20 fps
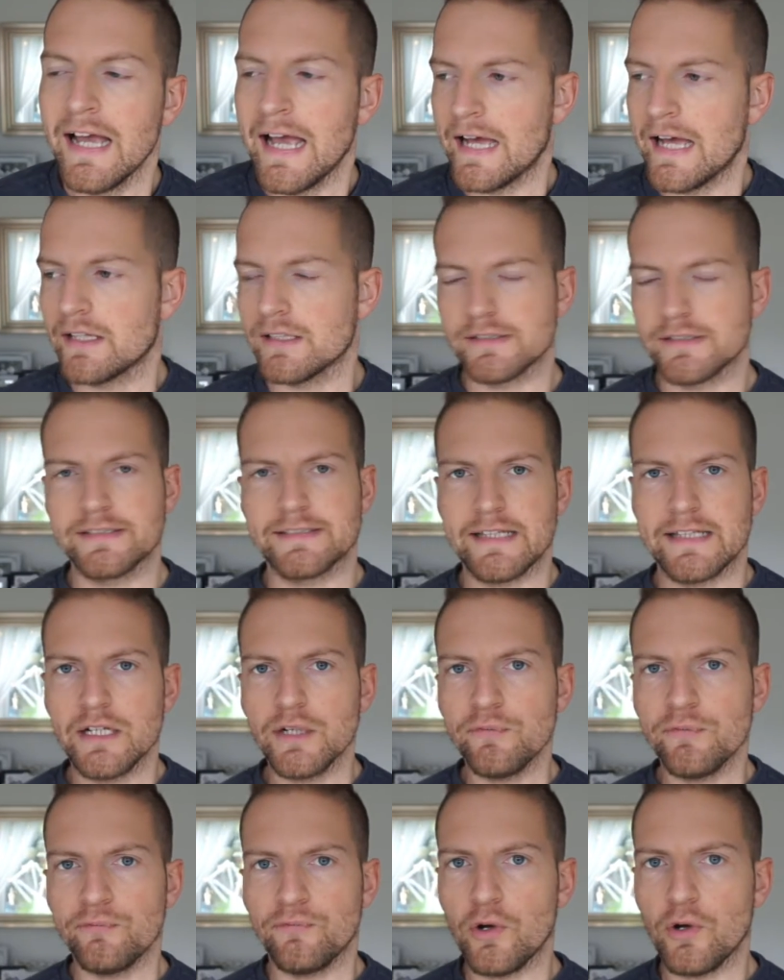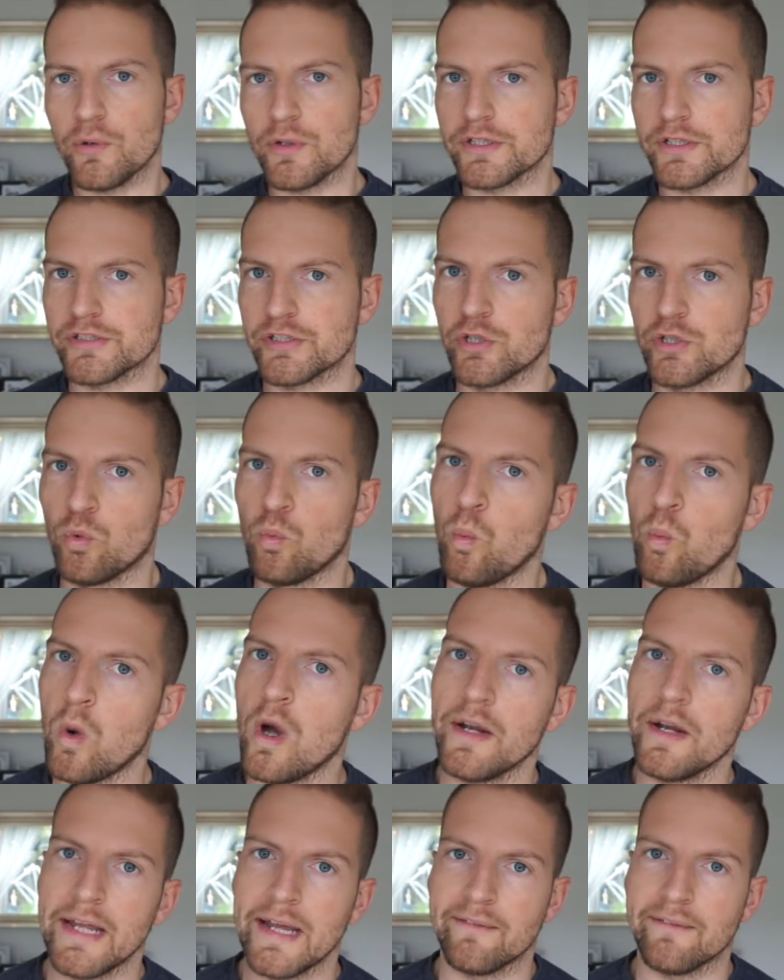and instead of focusing on
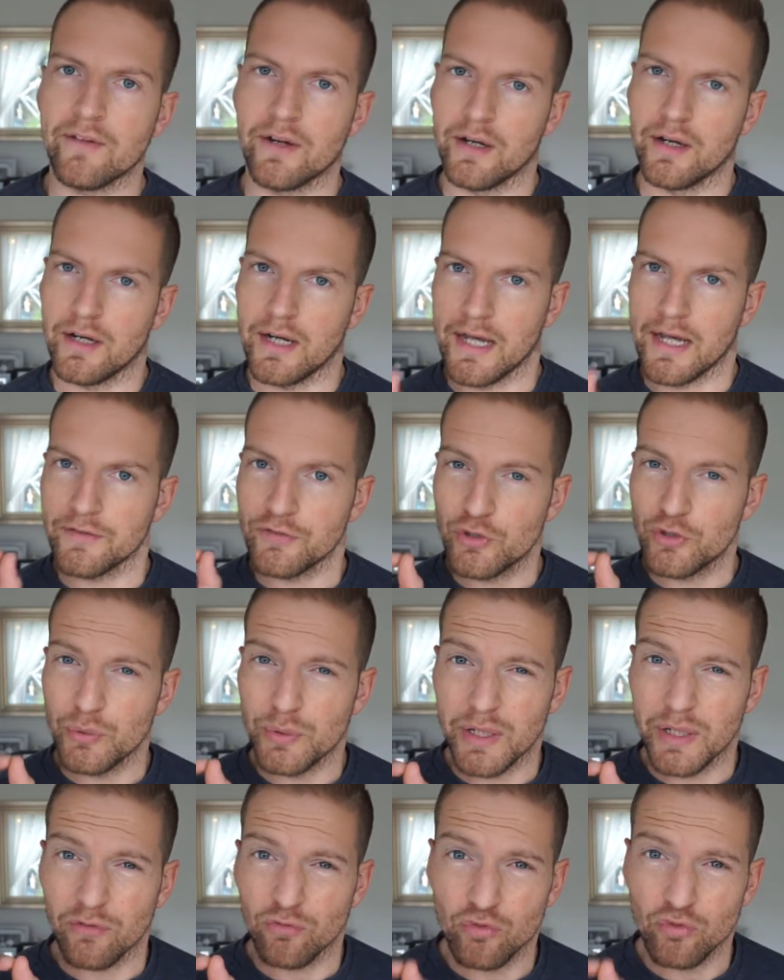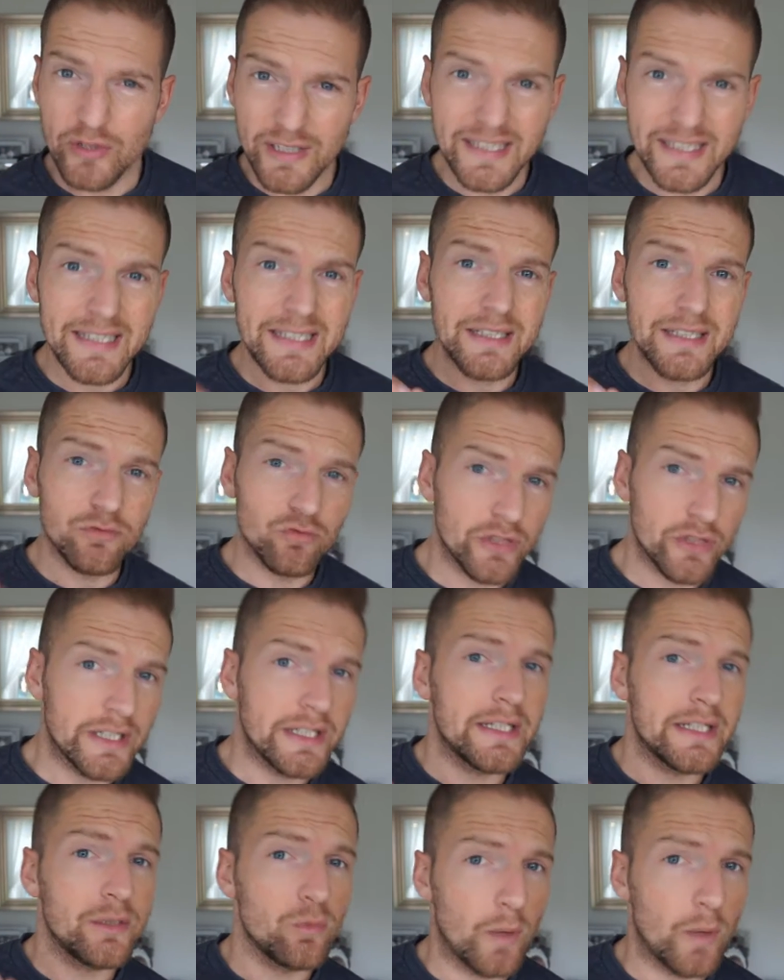one area and doing it really,
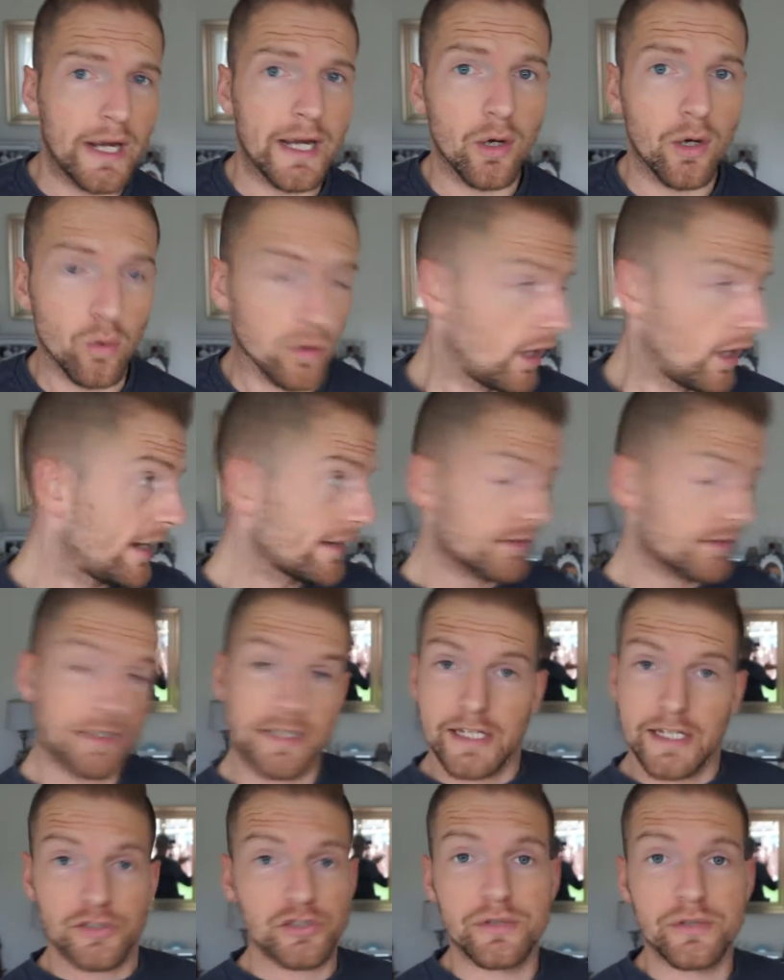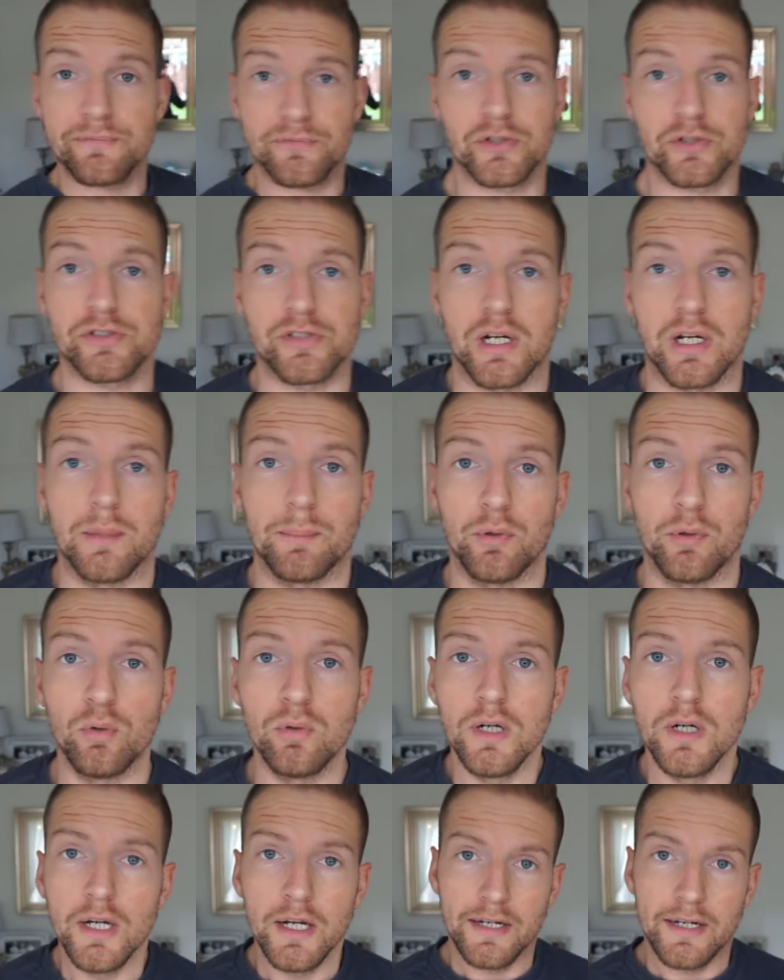really well, like the kitchen for
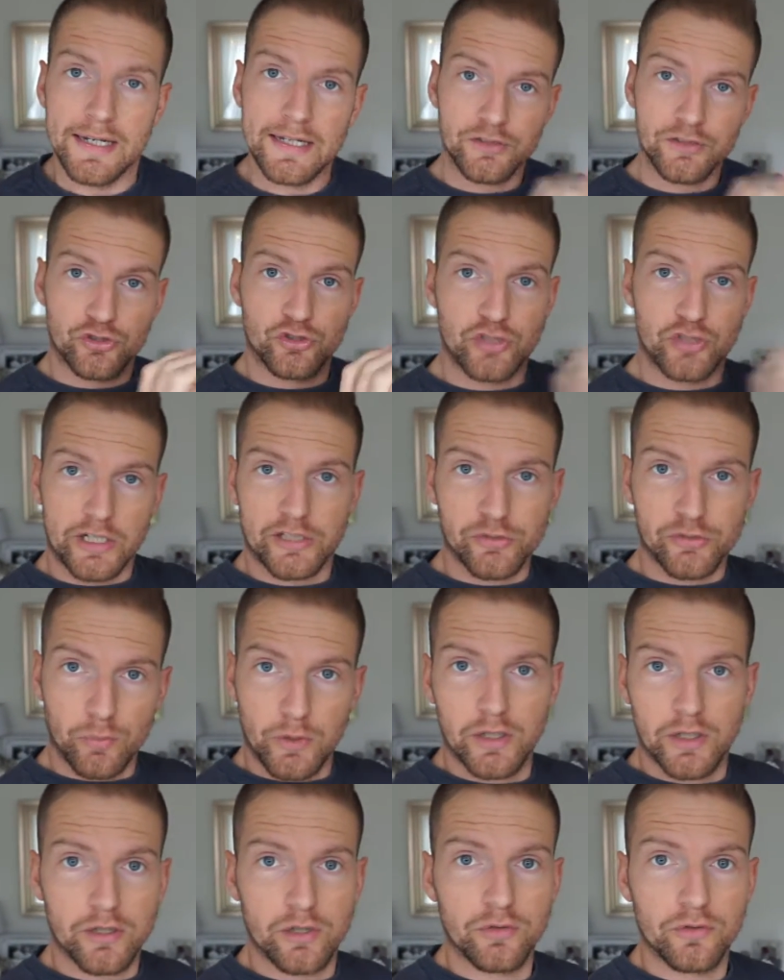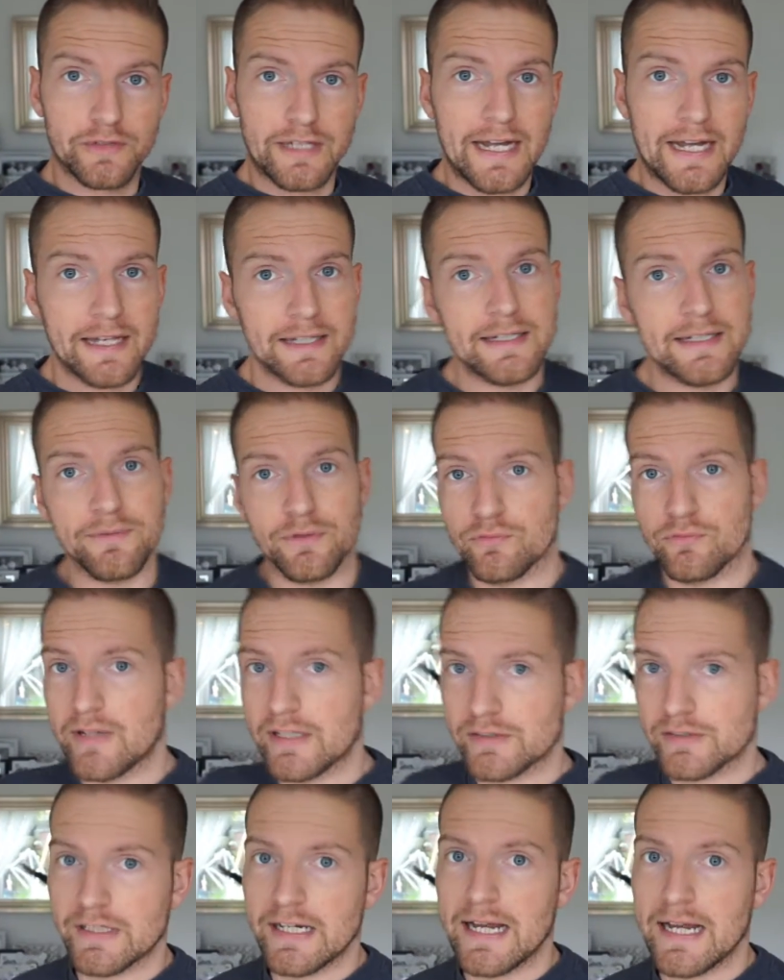example, let's just work on that, leave the
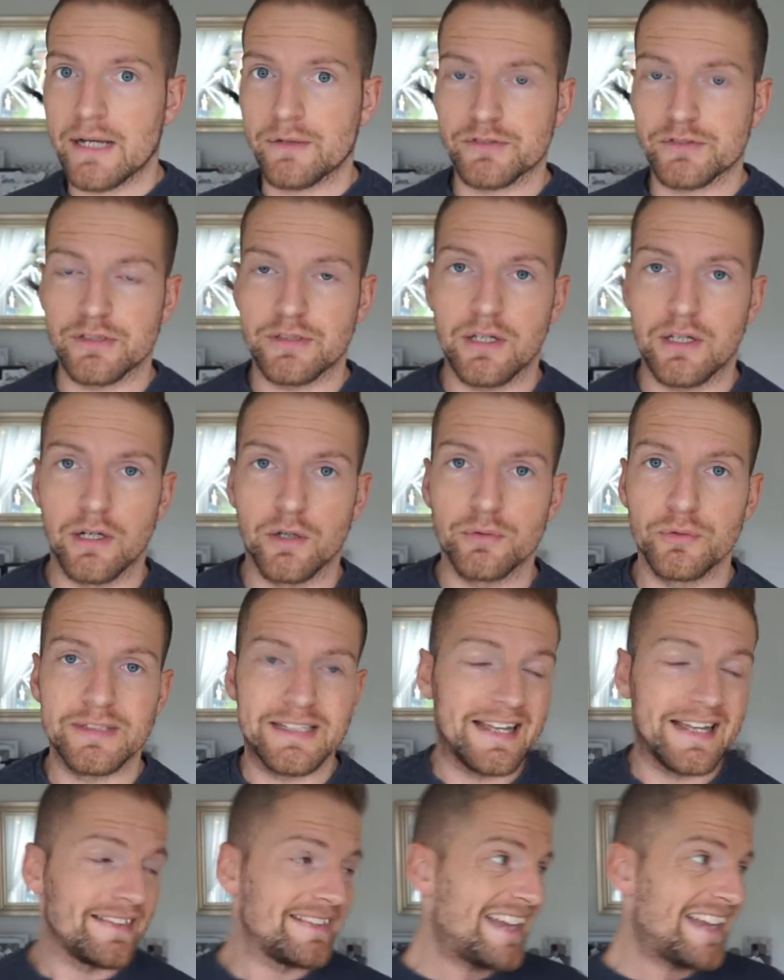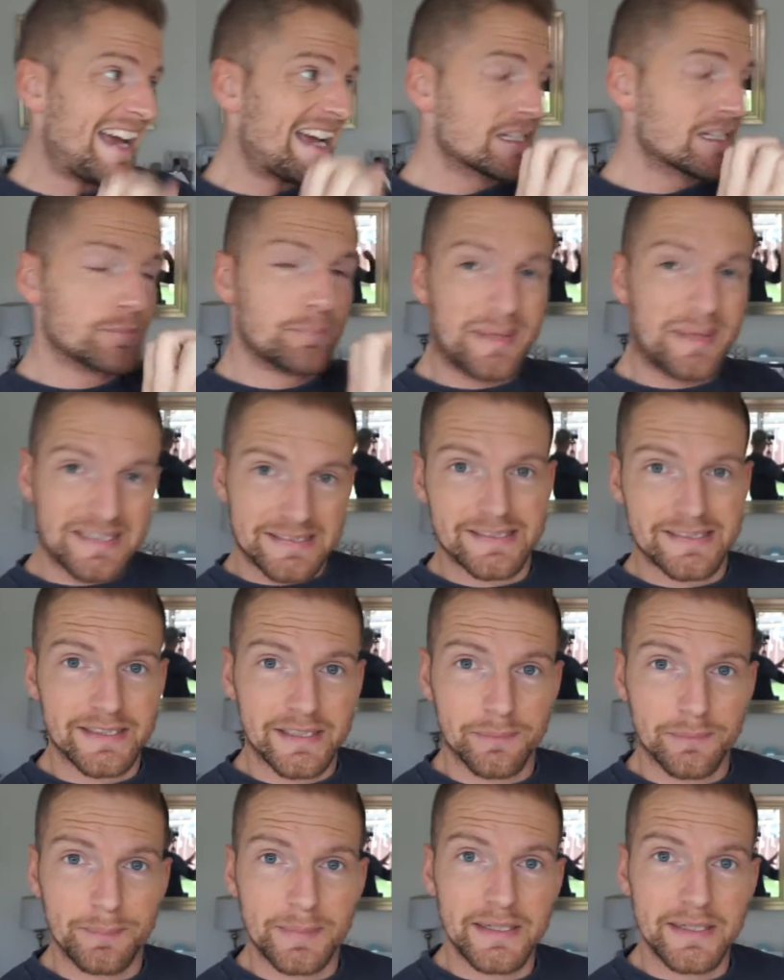rest of the house alone, get that as best it
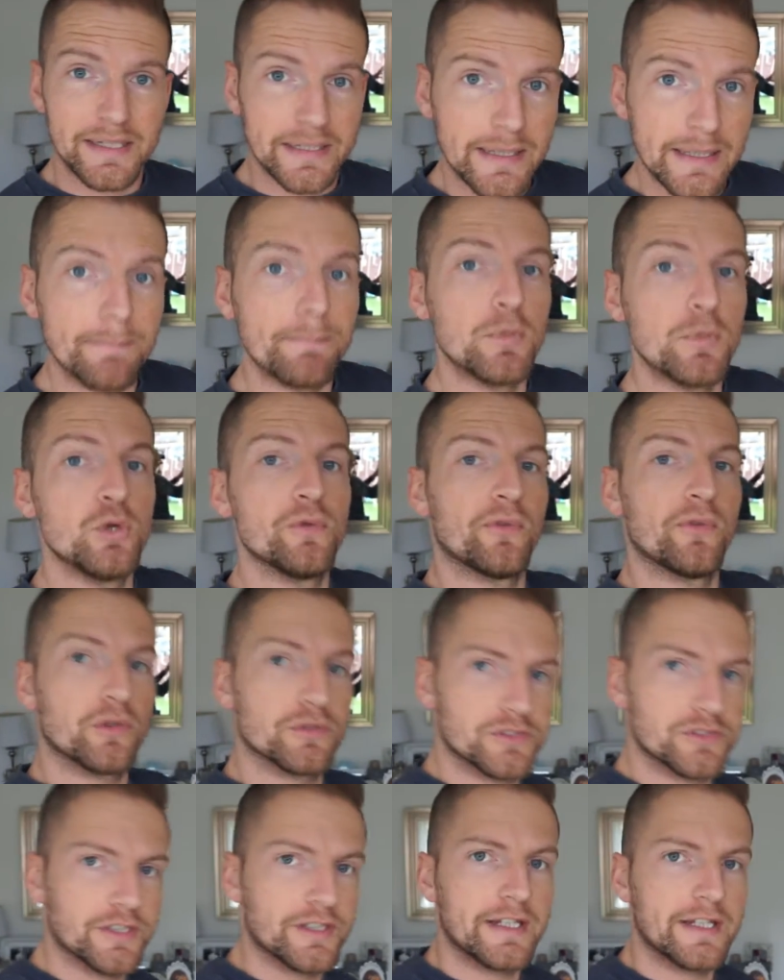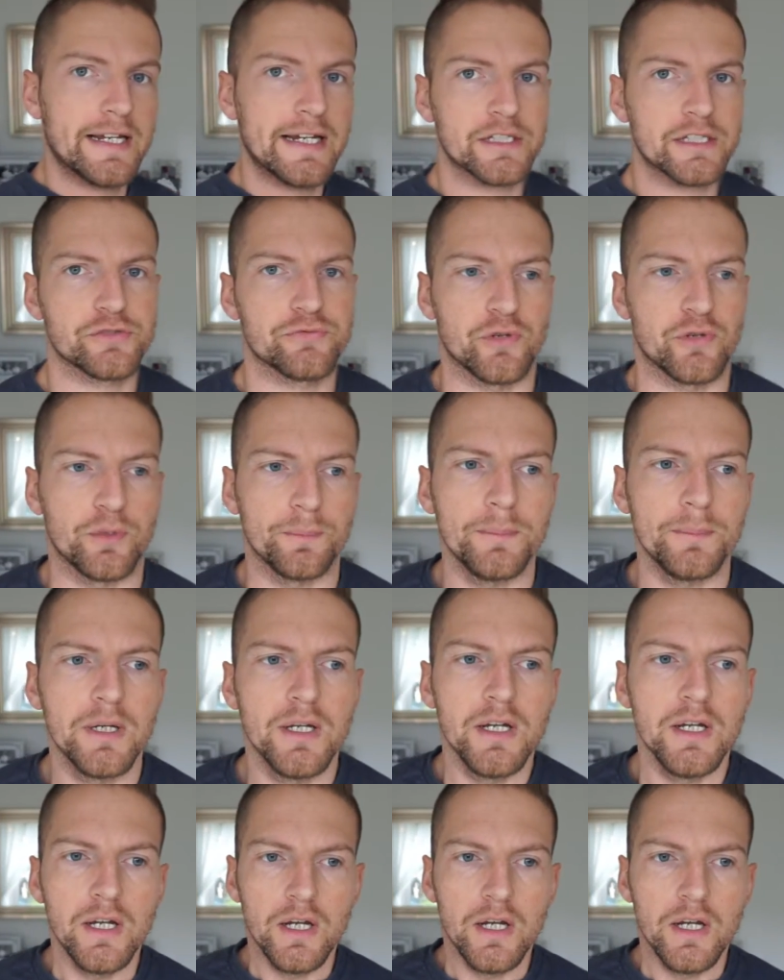can be, and then move on to the next room.